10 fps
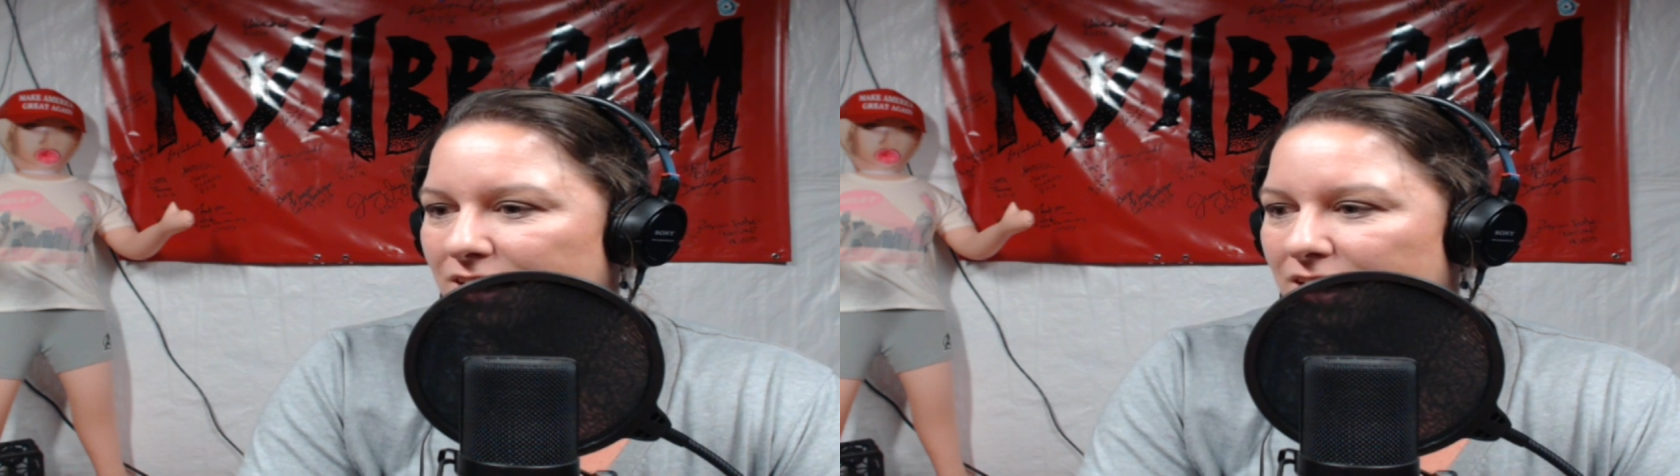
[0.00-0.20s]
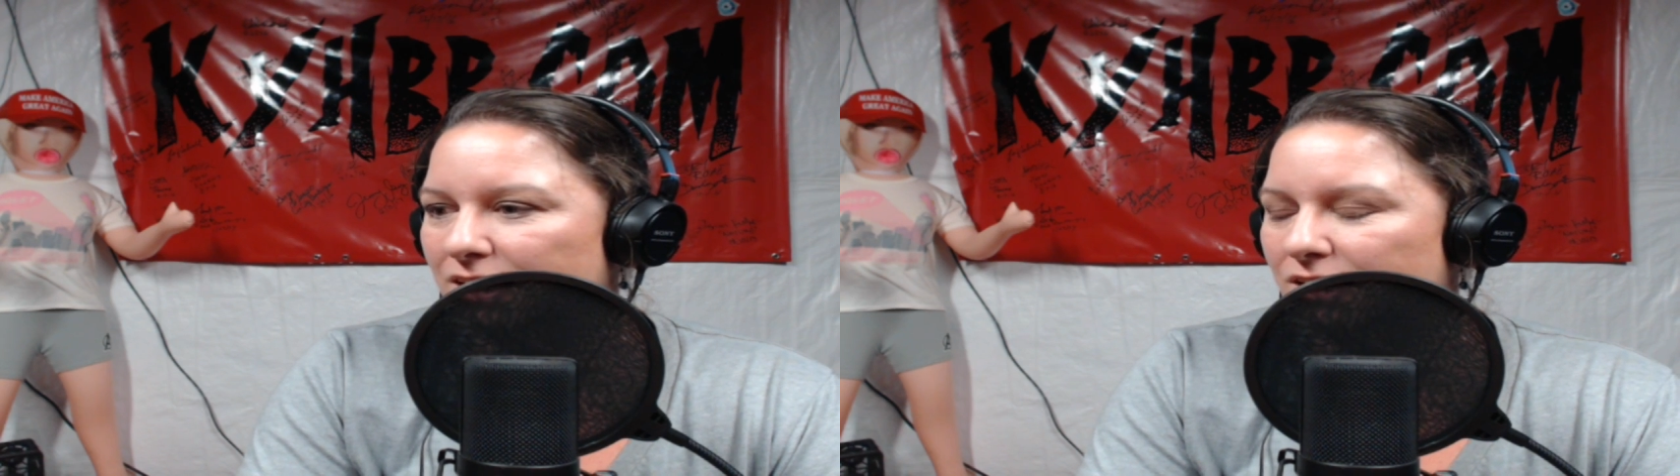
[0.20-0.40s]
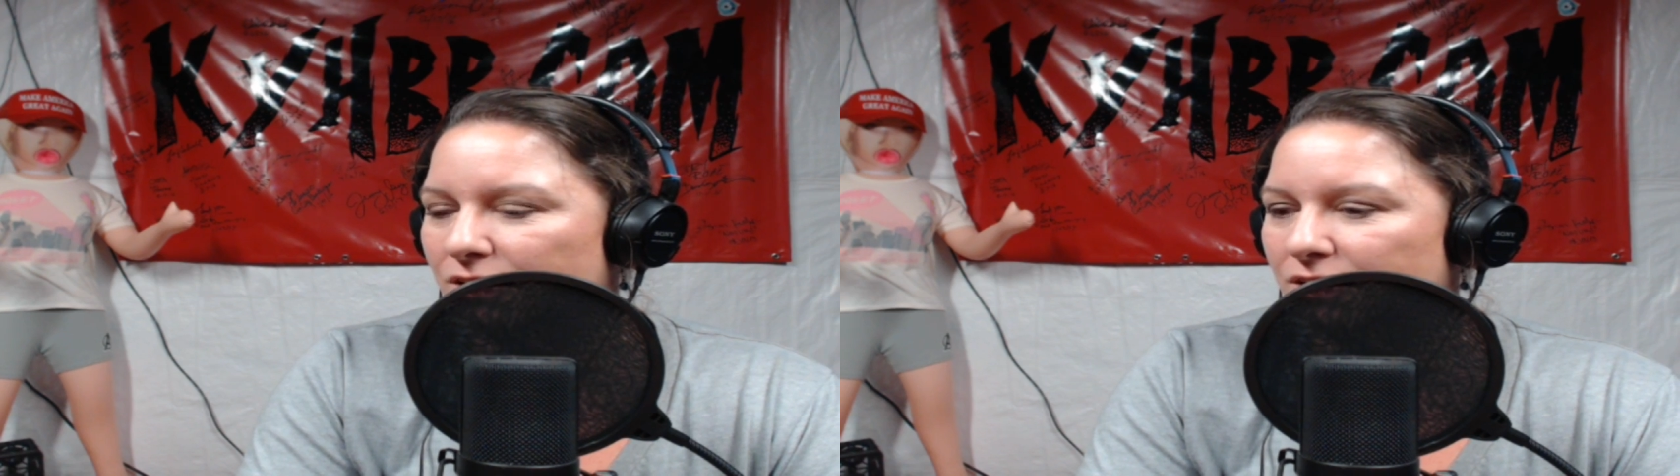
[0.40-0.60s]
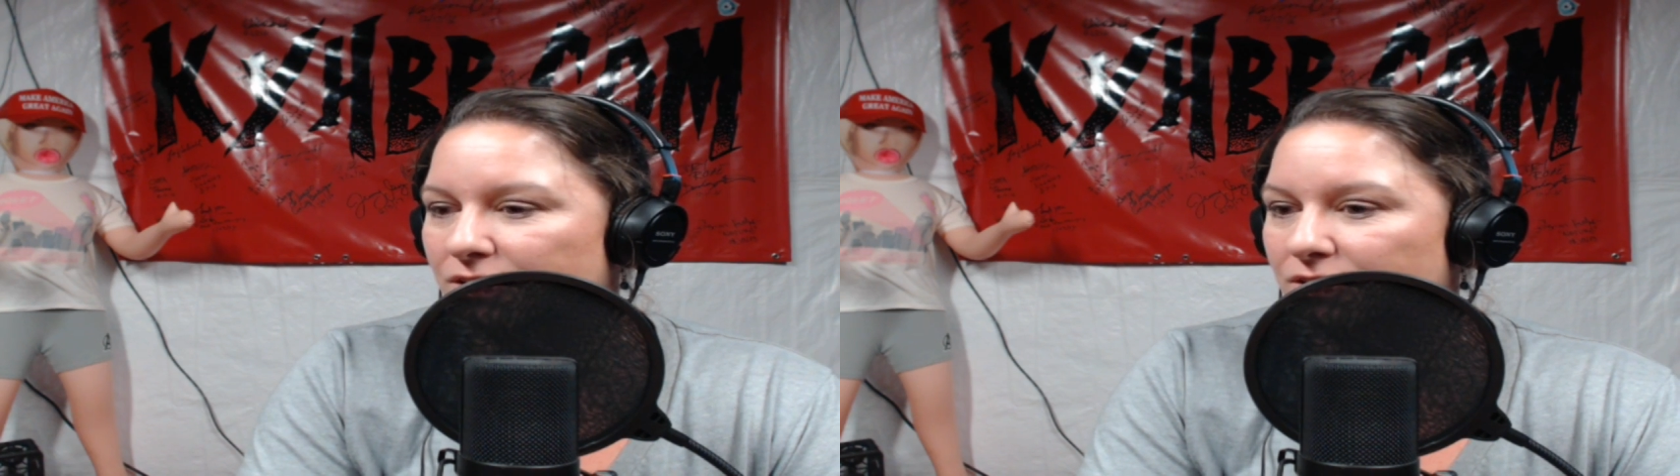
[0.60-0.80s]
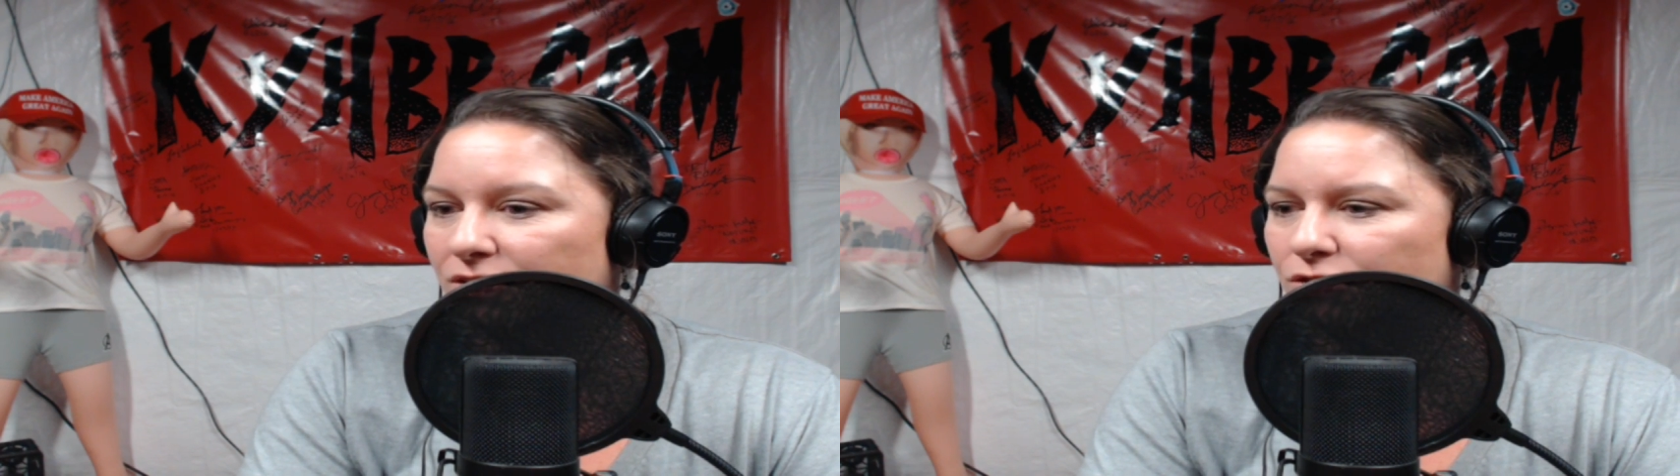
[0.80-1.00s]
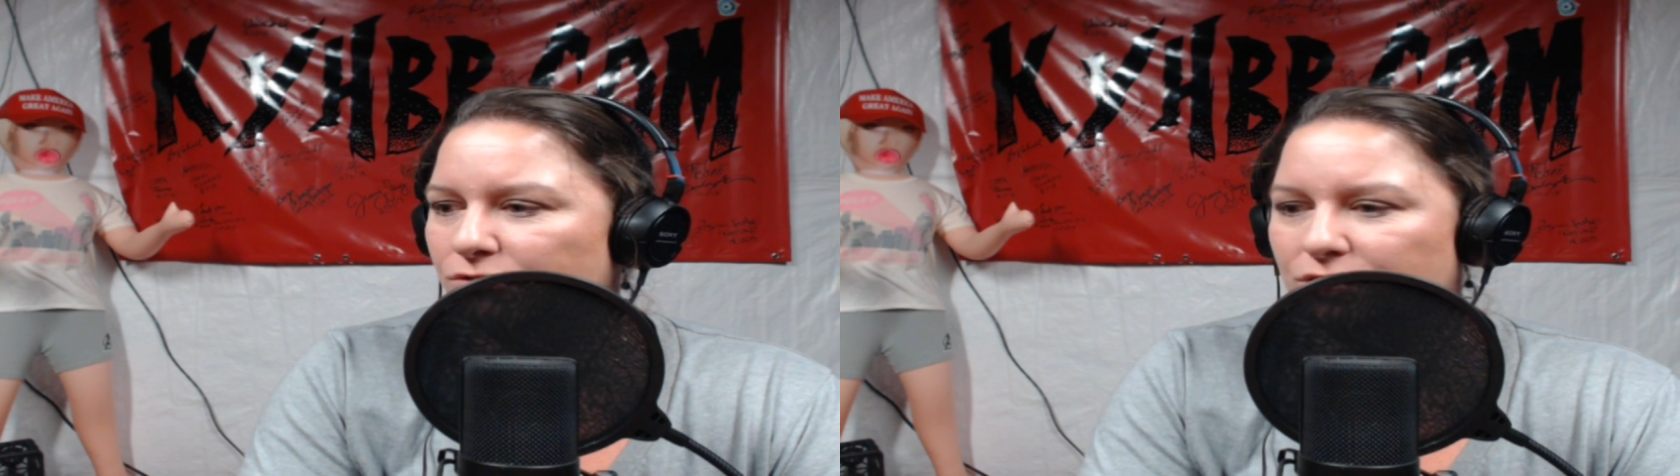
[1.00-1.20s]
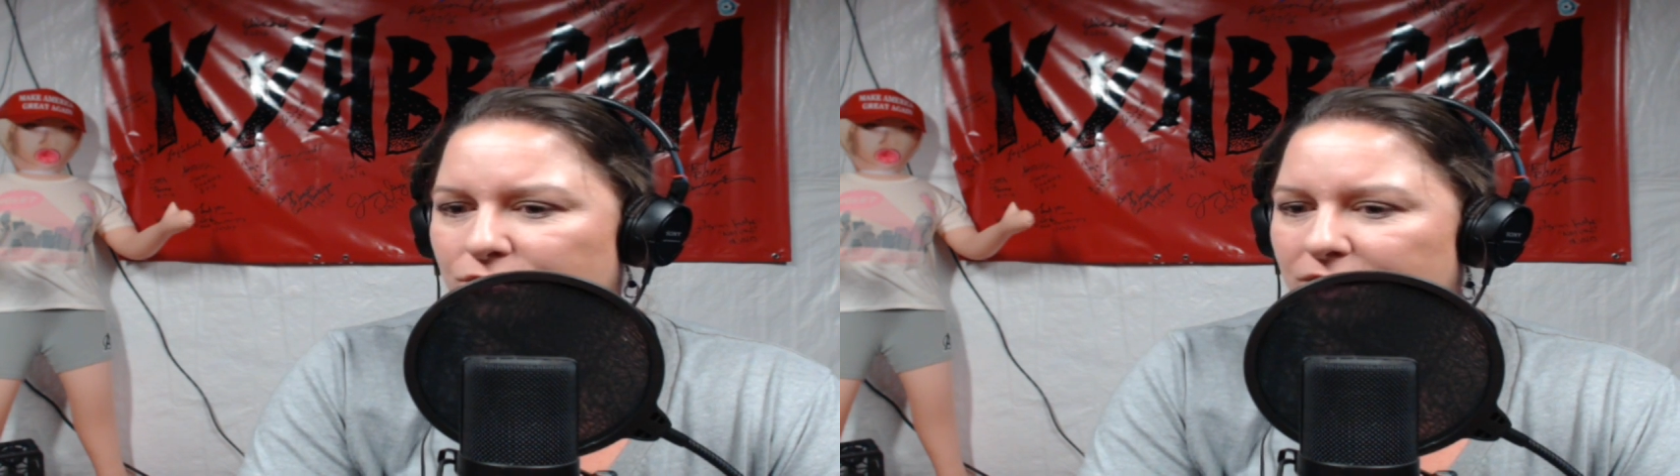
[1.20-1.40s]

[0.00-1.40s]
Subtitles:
Hulu,